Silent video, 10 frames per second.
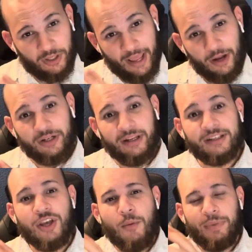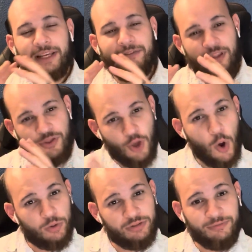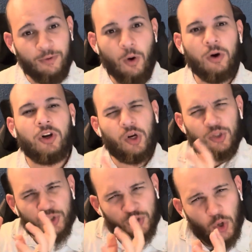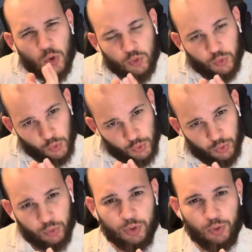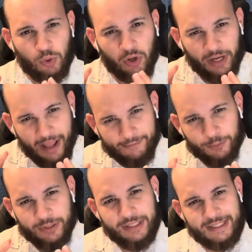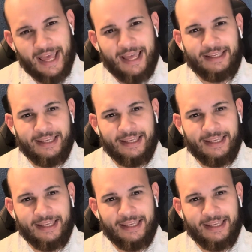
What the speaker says: areas, but even those 4 are so crucial to our everyday